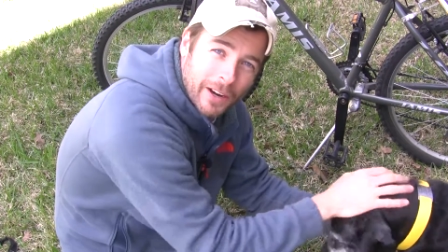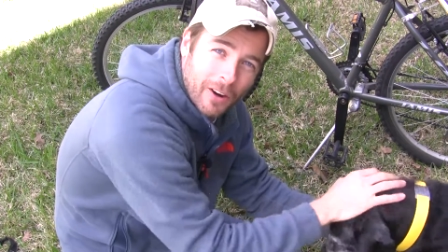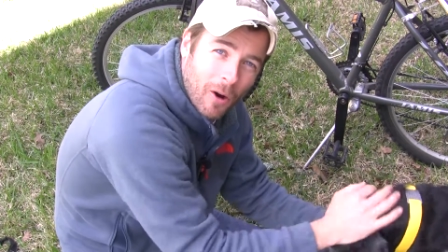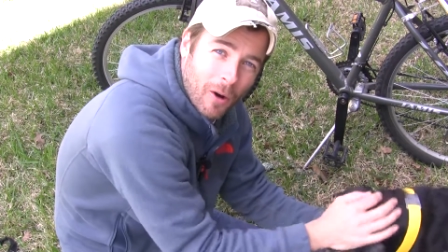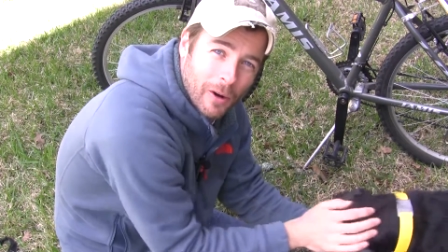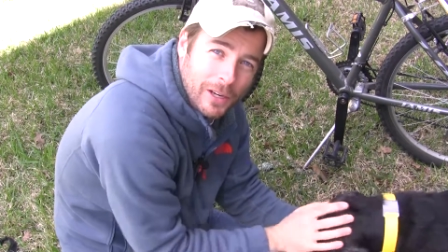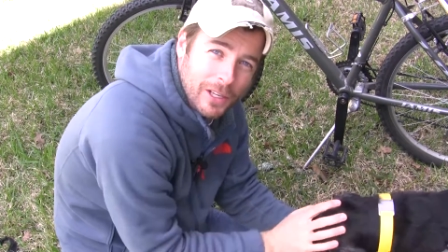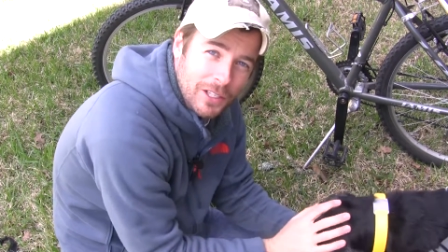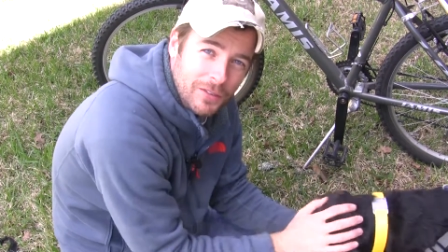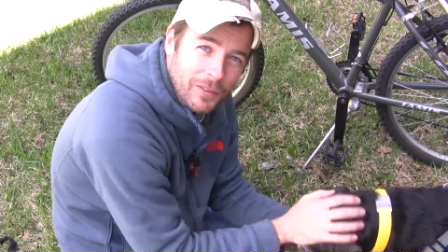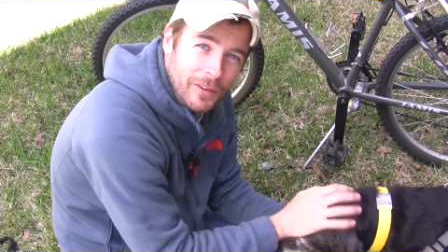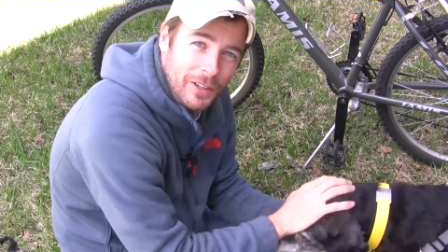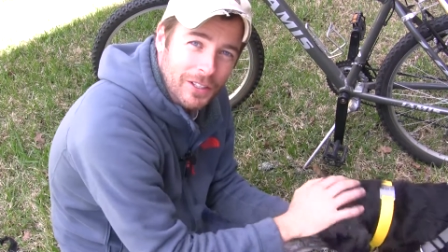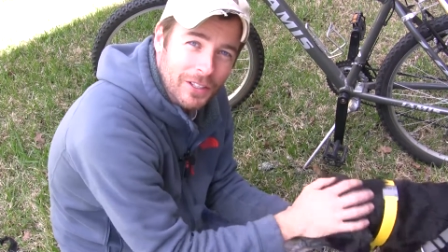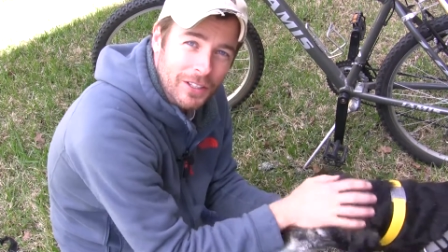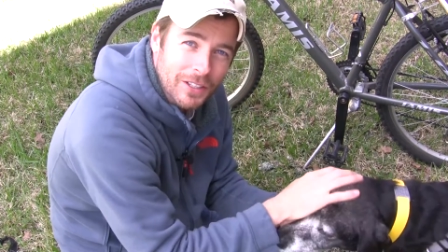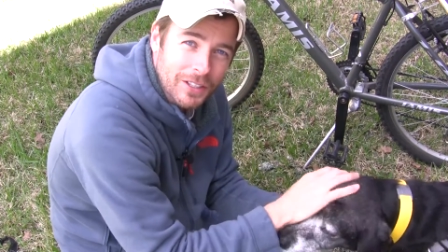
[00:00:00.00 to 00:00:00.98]
harness
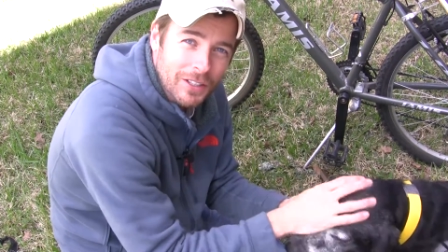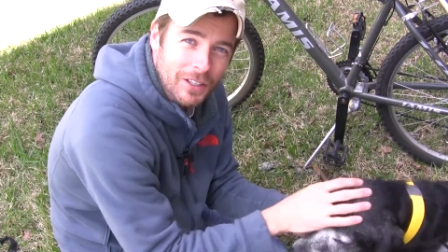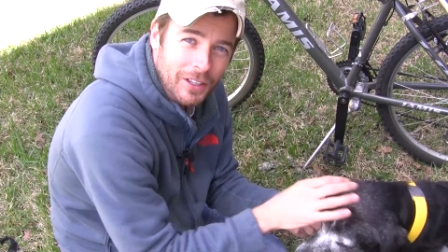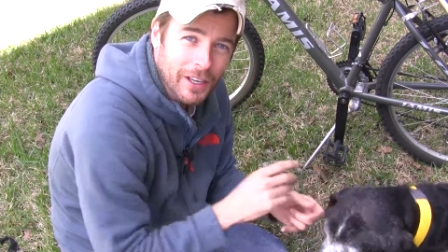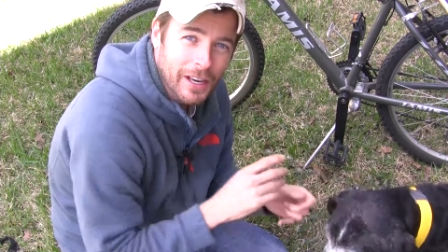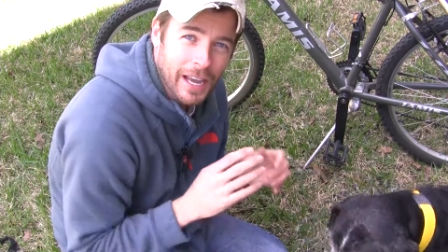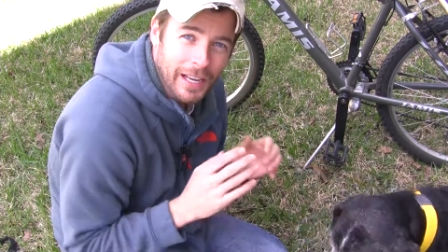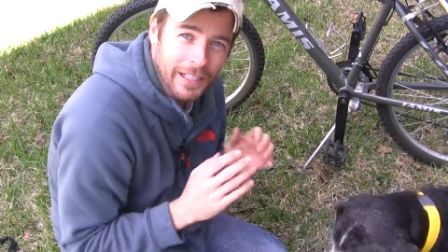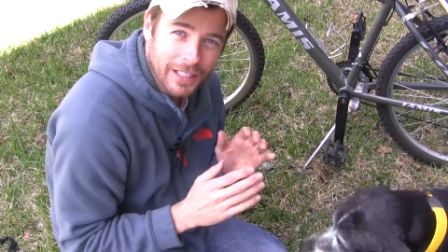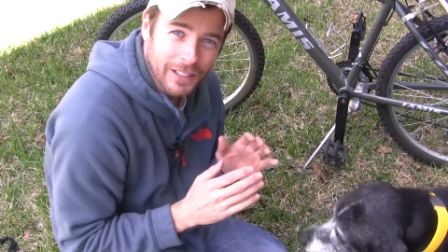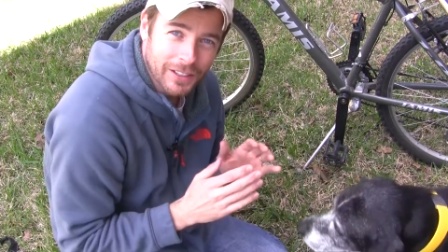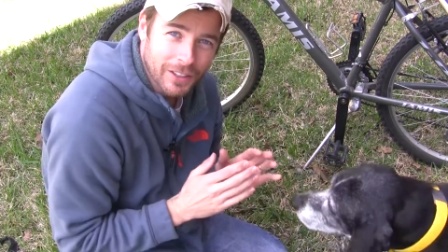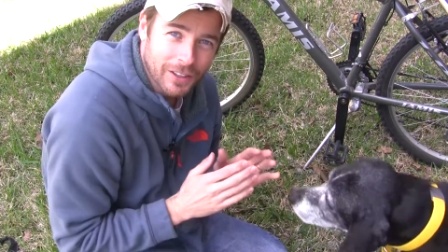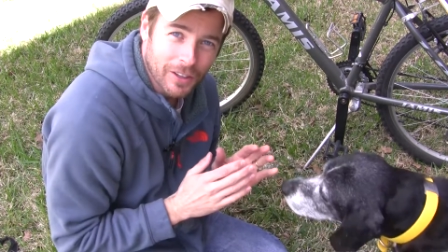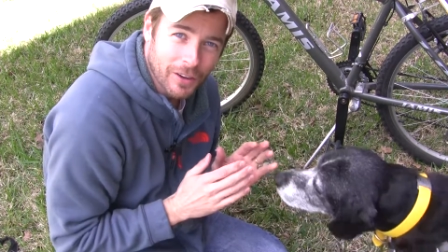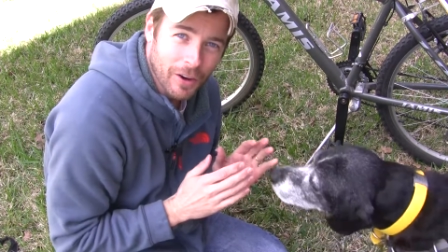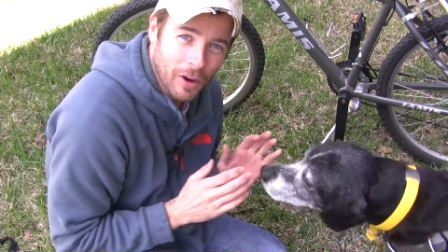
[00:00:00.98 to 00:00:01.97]
versus connecting
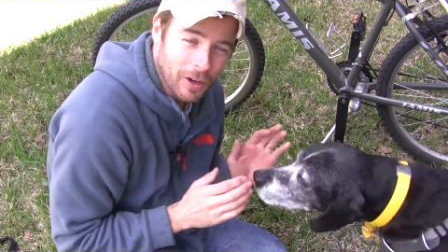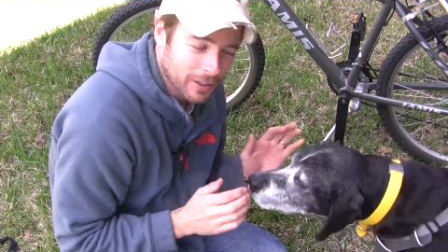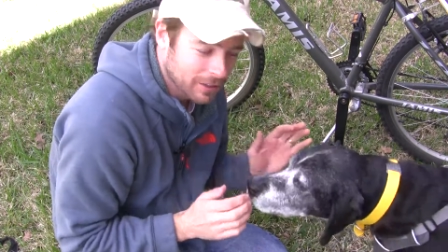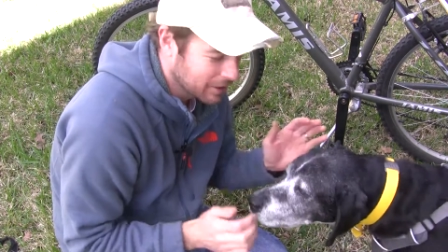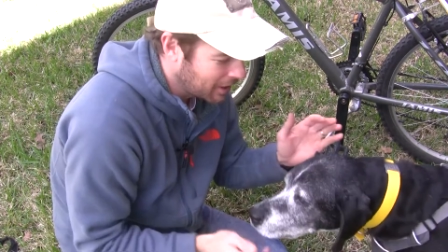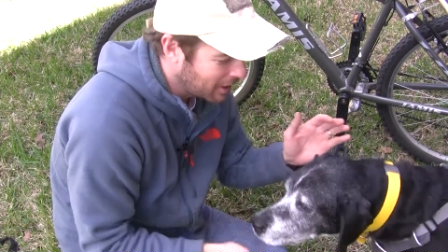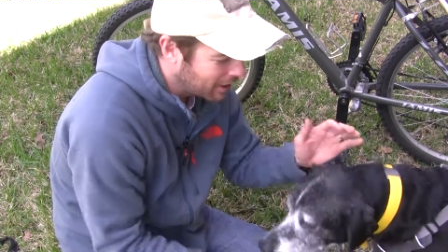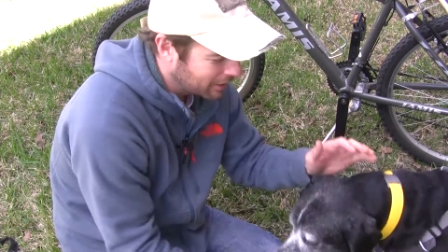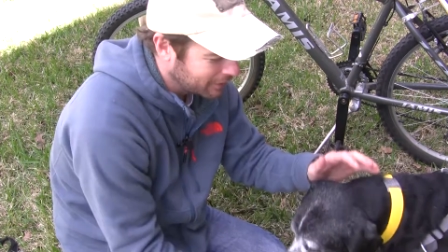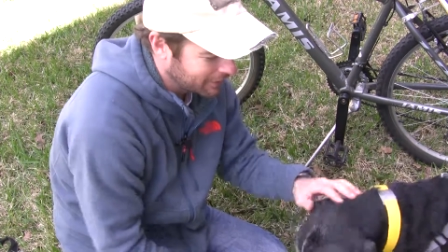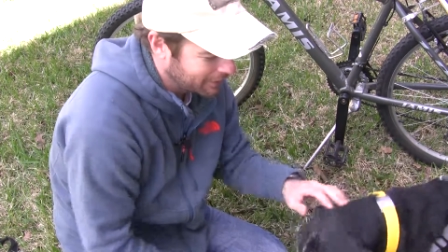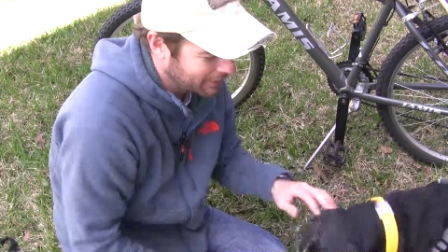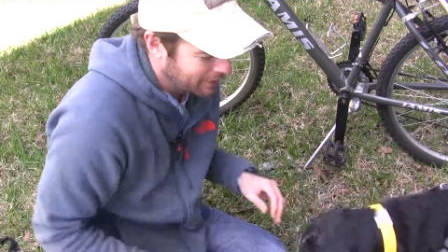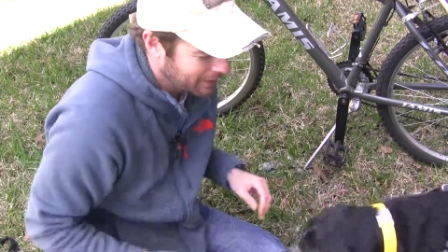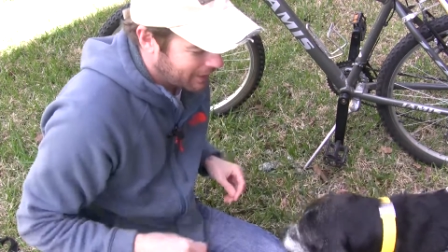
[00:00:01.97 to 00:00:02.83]
to the dog's collar.